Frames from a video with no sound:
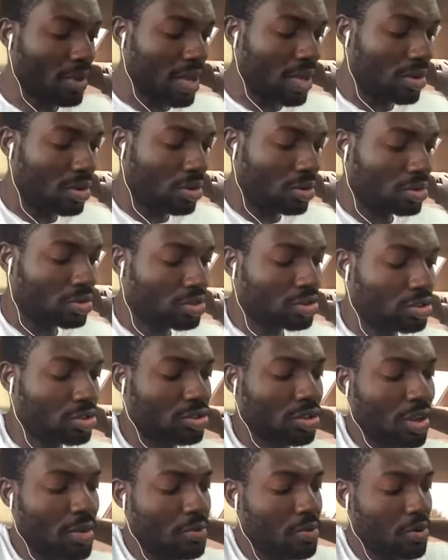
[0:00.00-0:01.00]
own
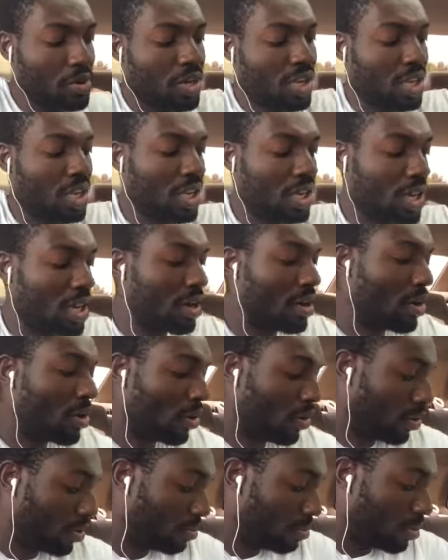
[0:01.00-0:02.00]
summary in a
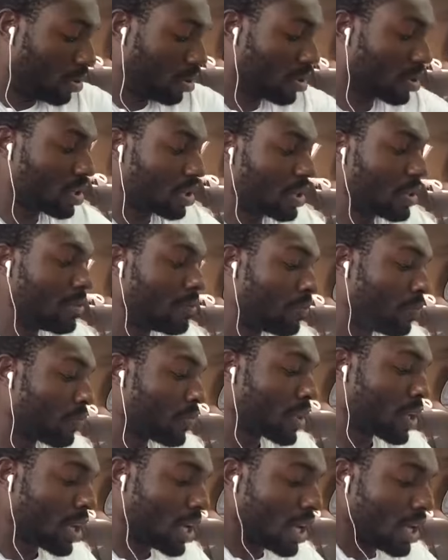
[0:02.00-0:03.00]
notebook.
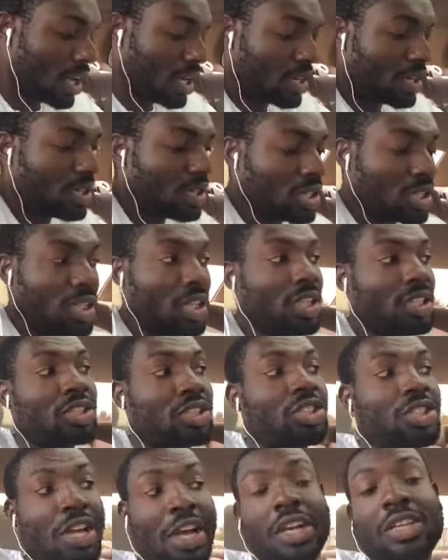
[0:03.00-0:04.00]
And he
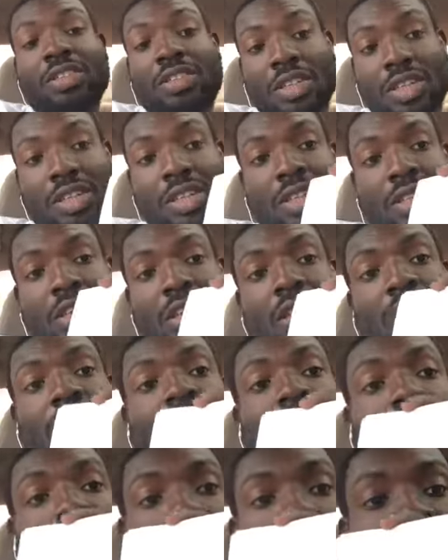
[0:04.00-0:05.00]
checked it, he double